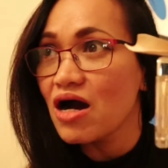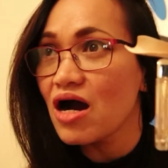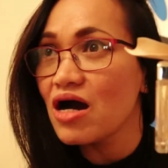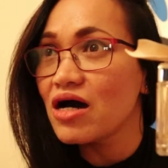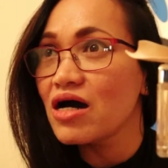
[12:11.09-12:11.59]

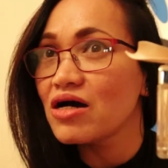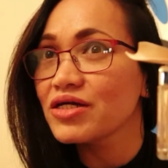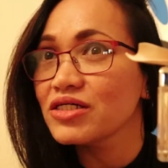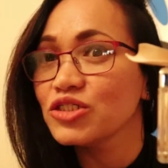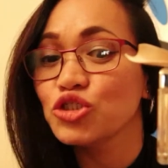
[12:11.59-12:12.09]

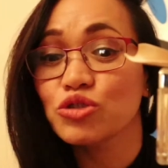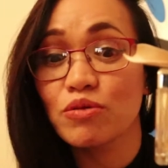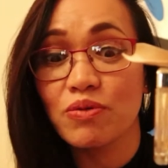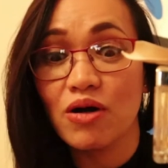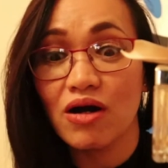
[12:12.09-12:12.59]
Hugo
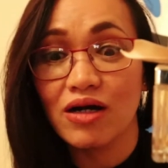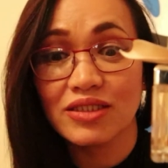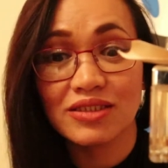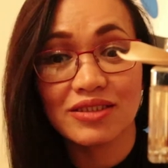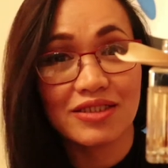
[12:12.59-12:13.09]

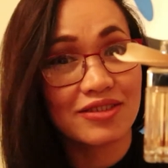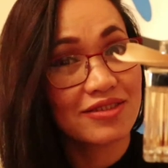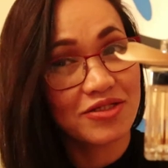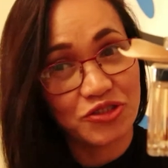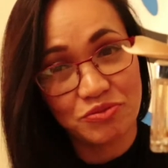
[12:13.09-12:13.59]
Boss. That's
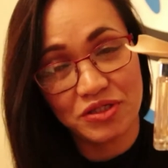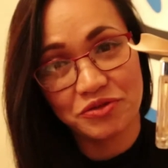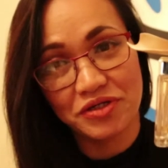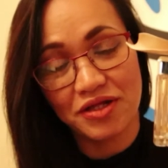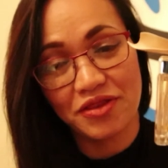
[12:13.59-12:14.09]
not
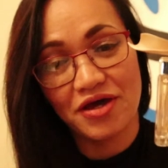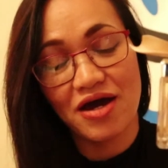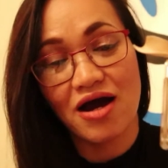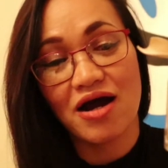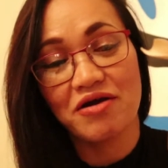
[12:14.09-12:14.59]
symmetrical. They
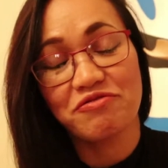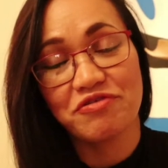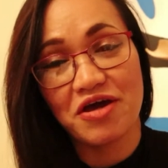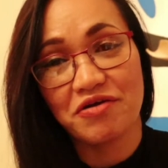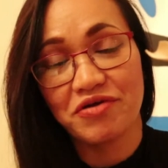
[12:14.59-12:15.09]
are
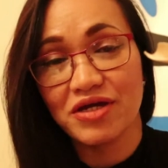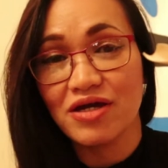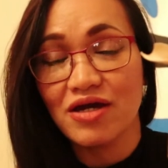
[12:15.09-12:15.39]
very